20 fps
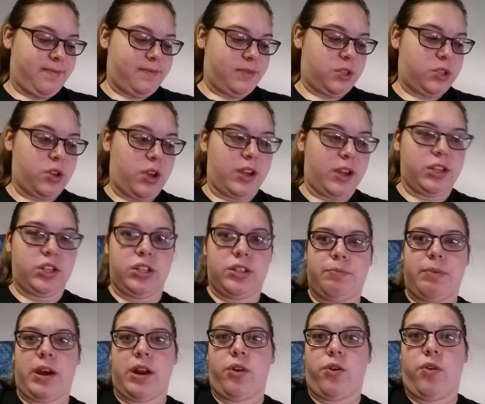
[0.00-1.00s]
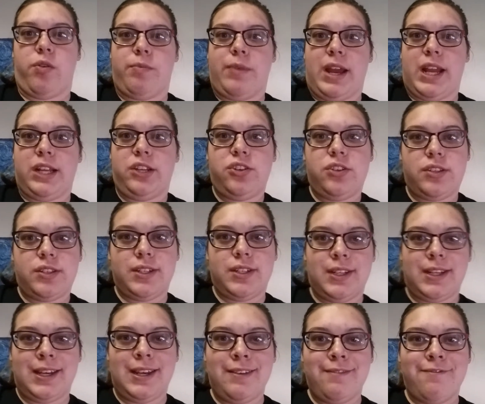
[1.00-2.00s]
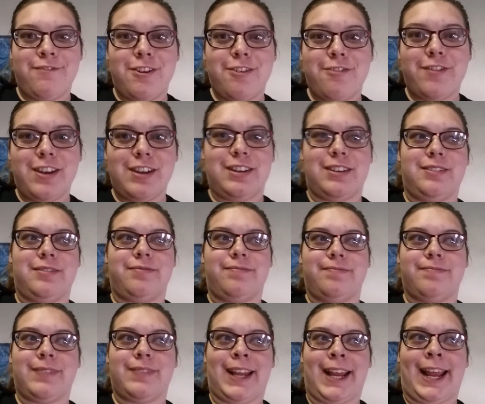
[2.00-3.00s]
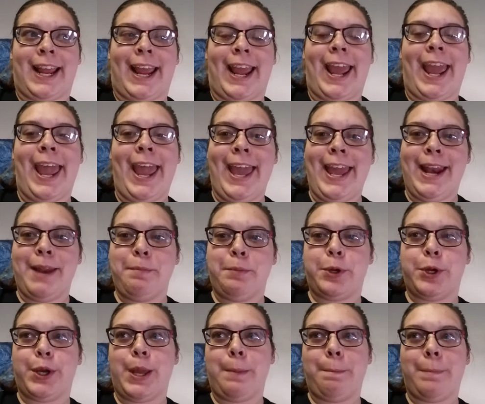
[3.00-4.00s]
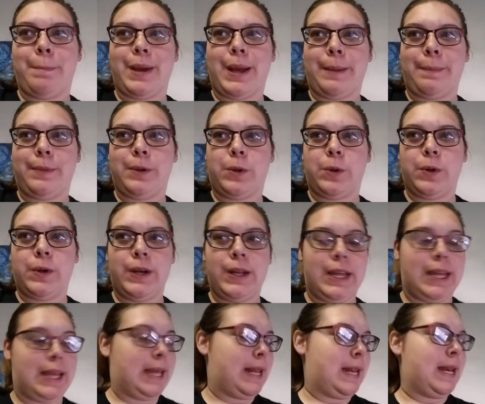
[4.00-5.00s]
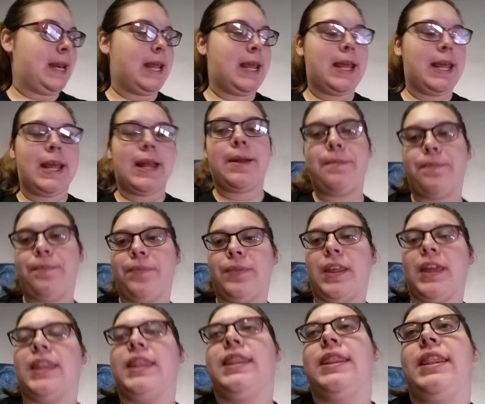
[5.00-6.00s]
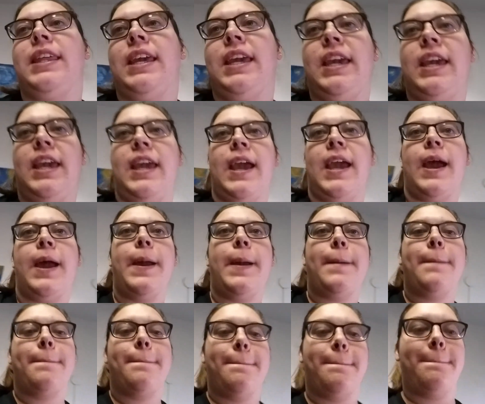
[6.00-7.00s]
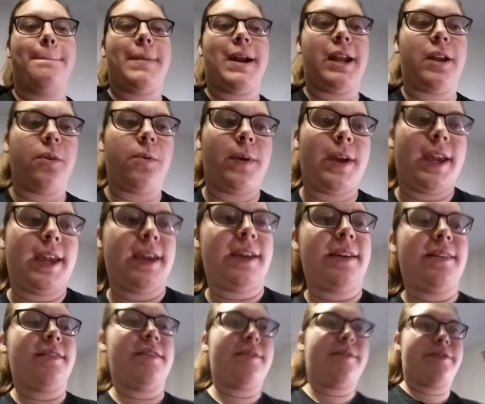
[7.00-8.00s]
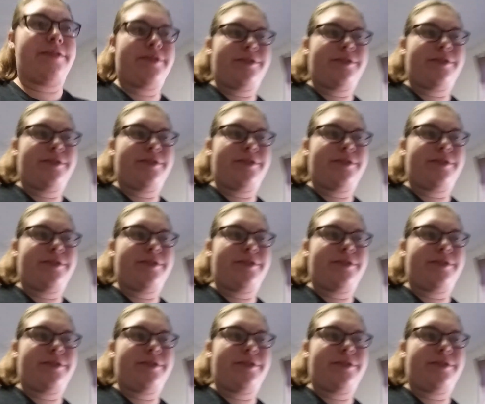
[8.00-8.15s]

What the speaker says: So I just bought a whole bag just to eat for fun. And I'm cooking popcorn in the microwave.